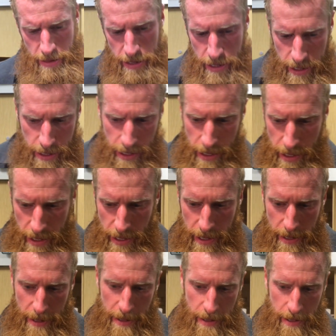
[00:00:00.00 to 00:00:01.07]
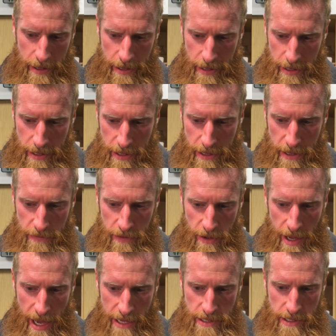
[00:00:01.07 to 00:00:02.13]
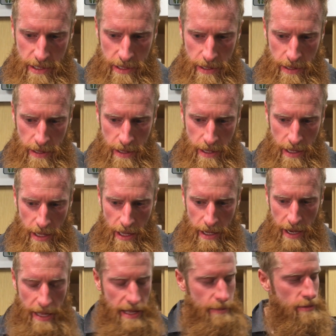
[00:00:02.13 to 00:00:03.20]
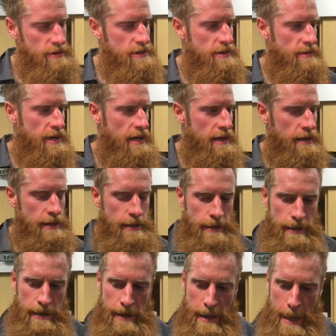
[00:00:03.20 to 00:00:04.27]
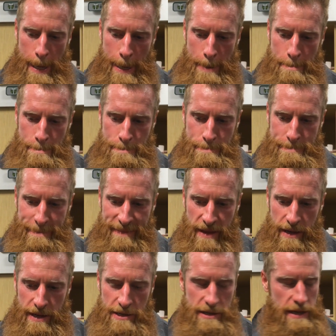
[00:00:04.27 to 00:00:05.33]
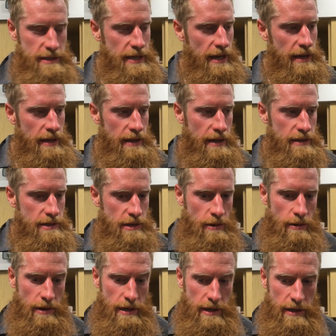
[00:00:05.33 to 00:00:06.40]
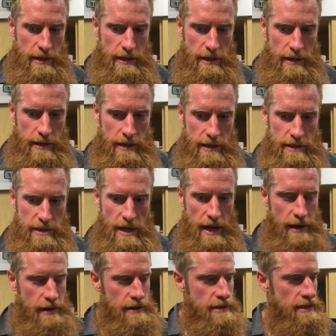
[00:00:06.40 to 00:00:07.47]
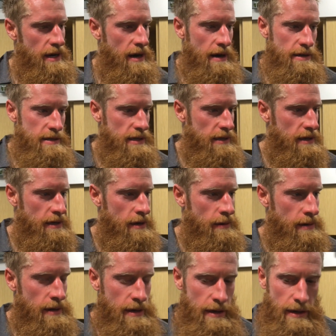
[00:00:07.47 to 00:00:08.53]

I think uh, if you ask a, uh, a guy like Bruce Arena, um, he's going to tell you that scoring in, in soccer is the hardest thing to do.